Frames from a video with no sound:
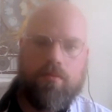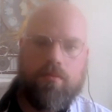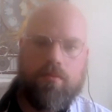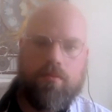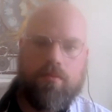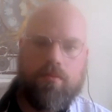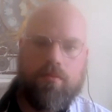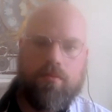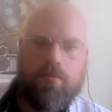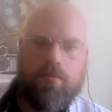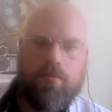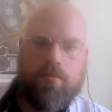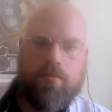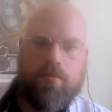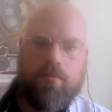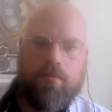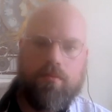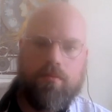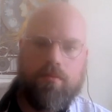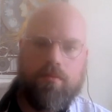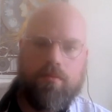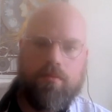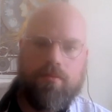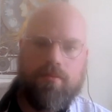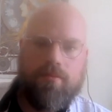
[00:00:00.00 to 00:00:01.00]

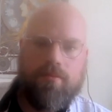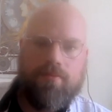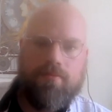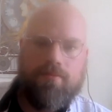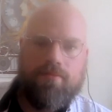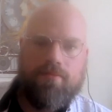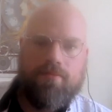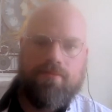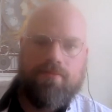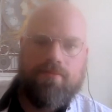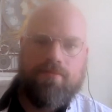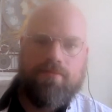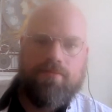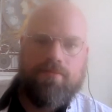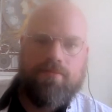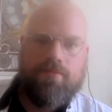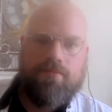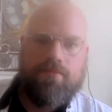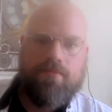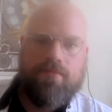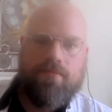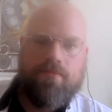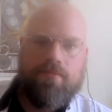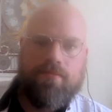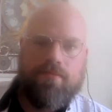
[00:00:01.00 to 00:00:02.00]

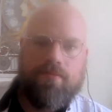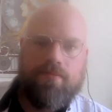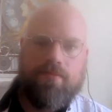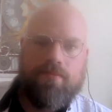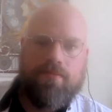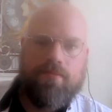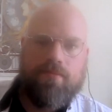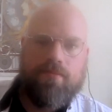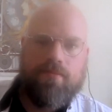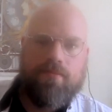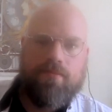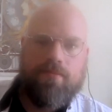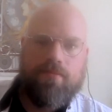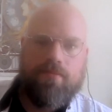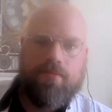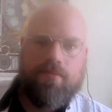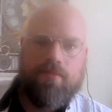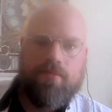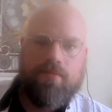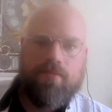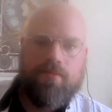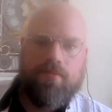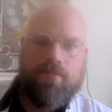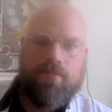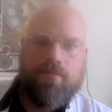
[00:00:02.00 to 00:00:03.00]

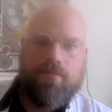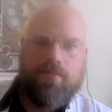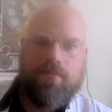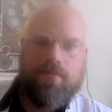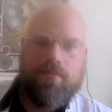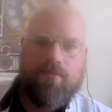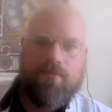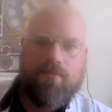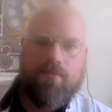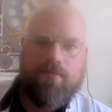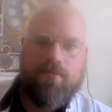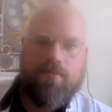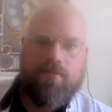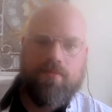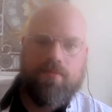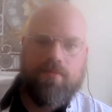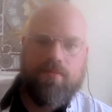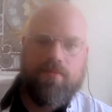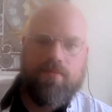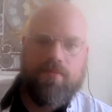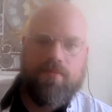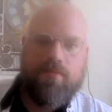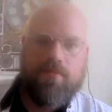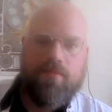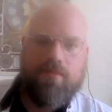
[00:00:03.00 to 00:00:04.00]

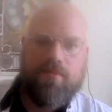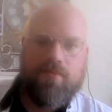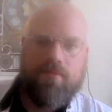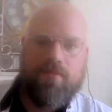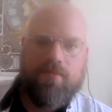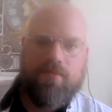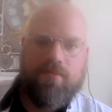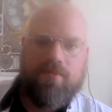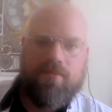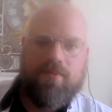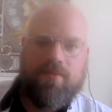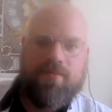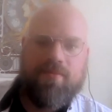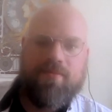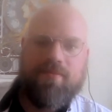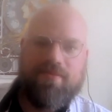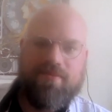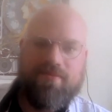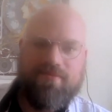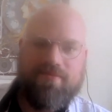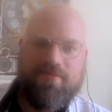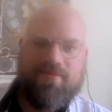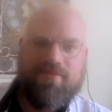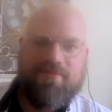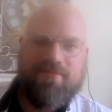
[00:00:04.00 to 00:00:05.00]

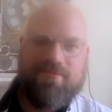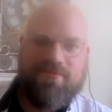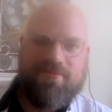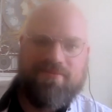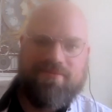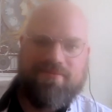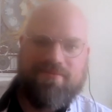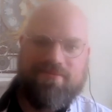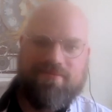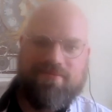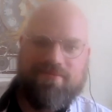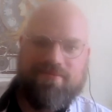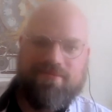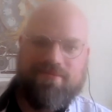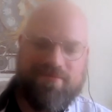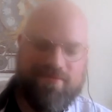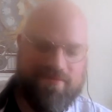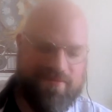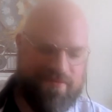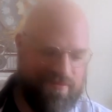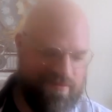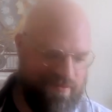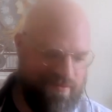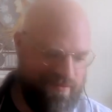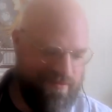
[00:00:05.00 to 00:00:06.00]

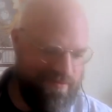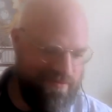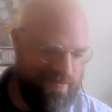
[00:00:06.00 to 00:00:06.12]
(silent)